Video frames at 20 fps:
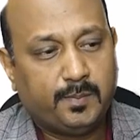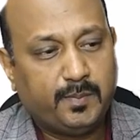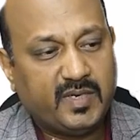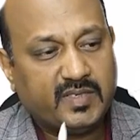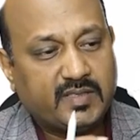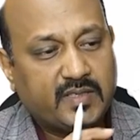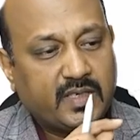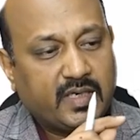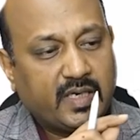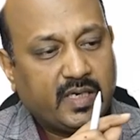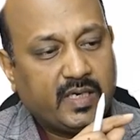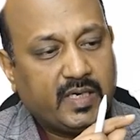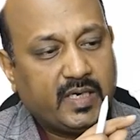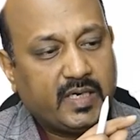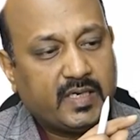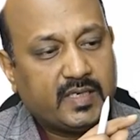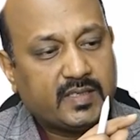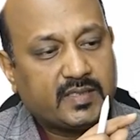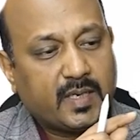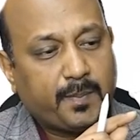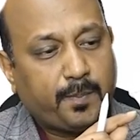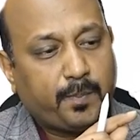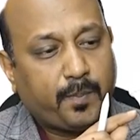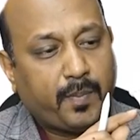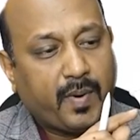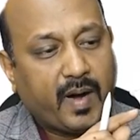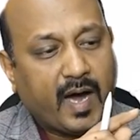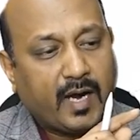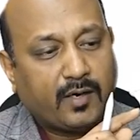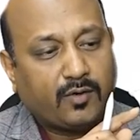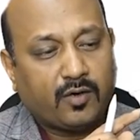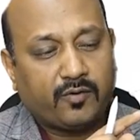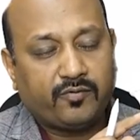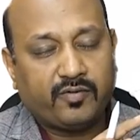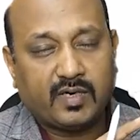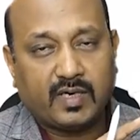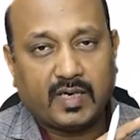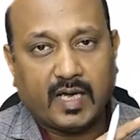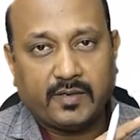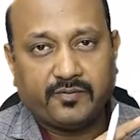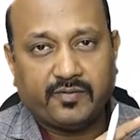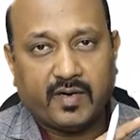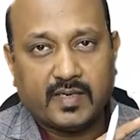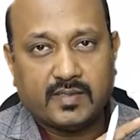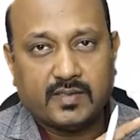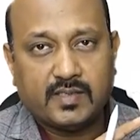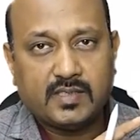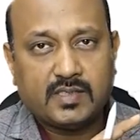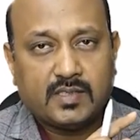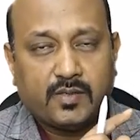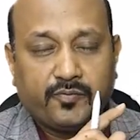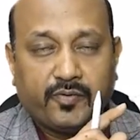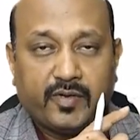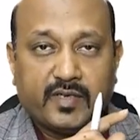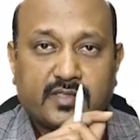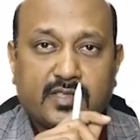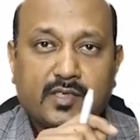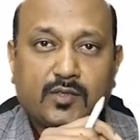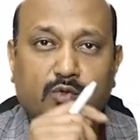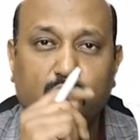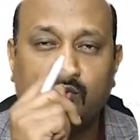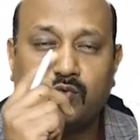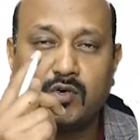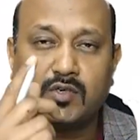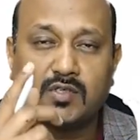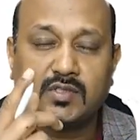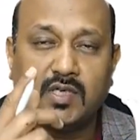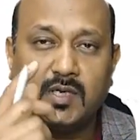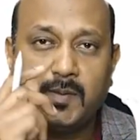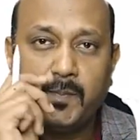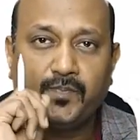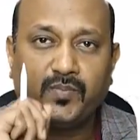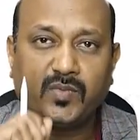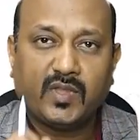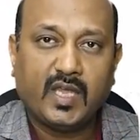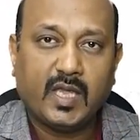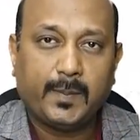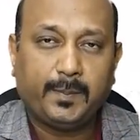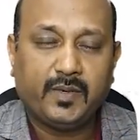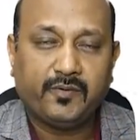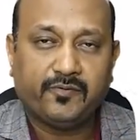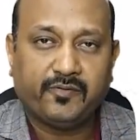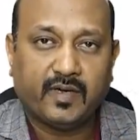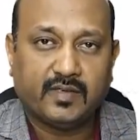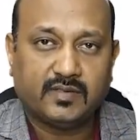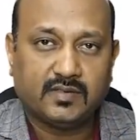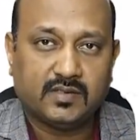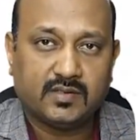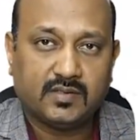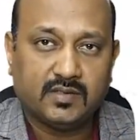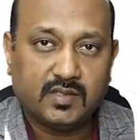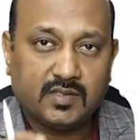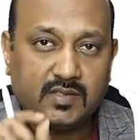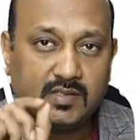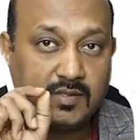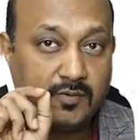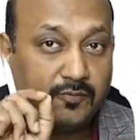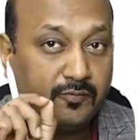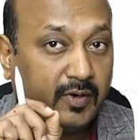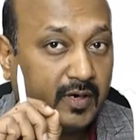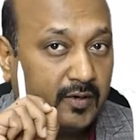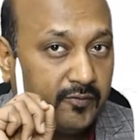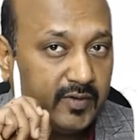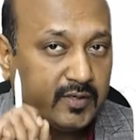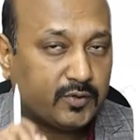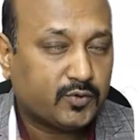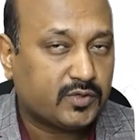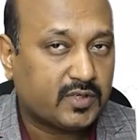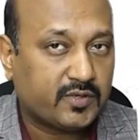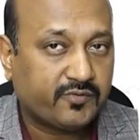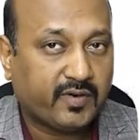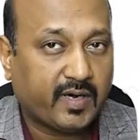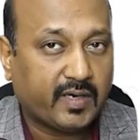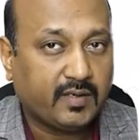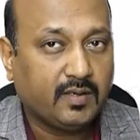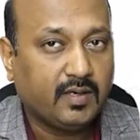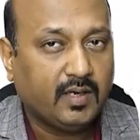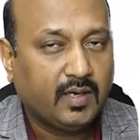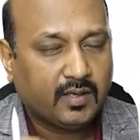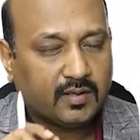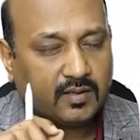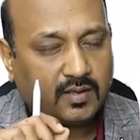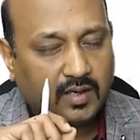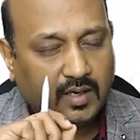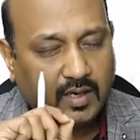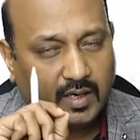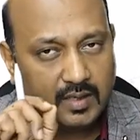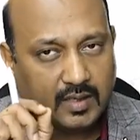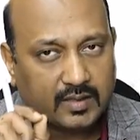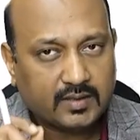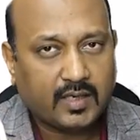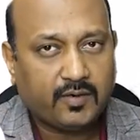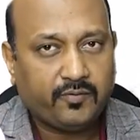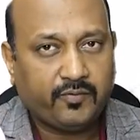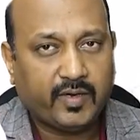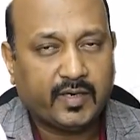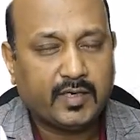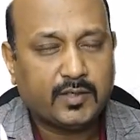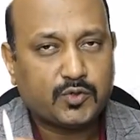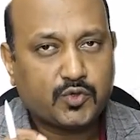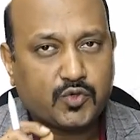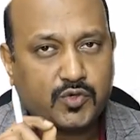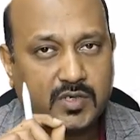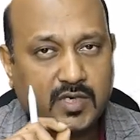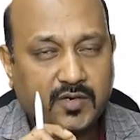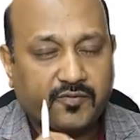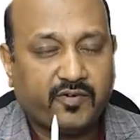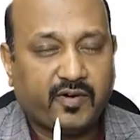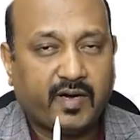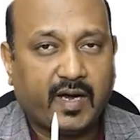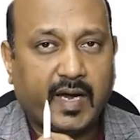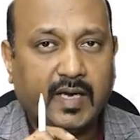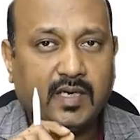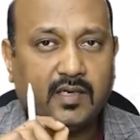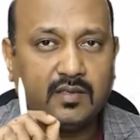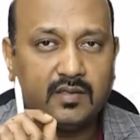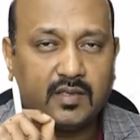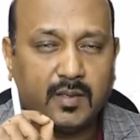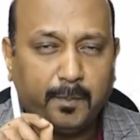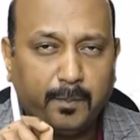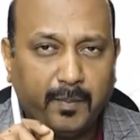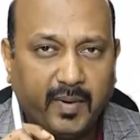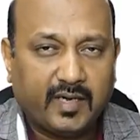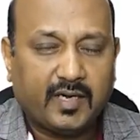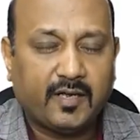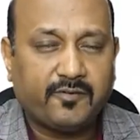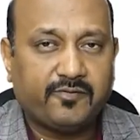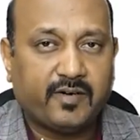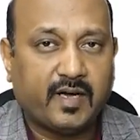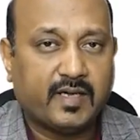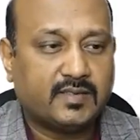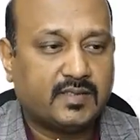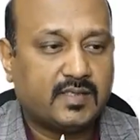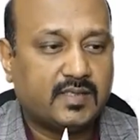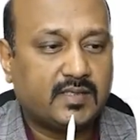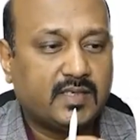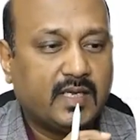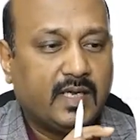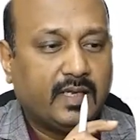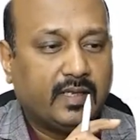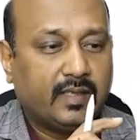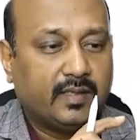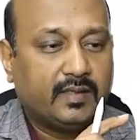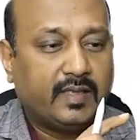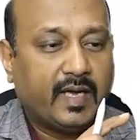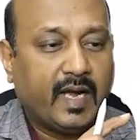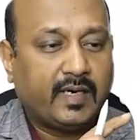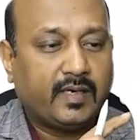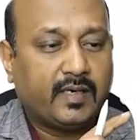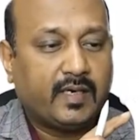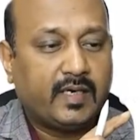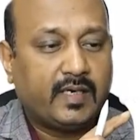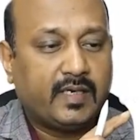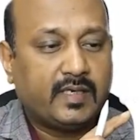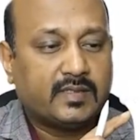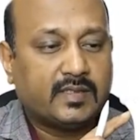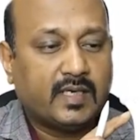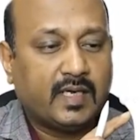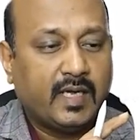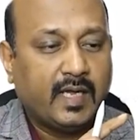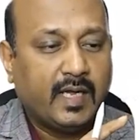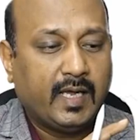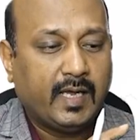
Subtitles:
Basically, it is a part of a diaphysis facing towards the epiphysis. This is a one way to define. The another way to define the metaphysis, that it is a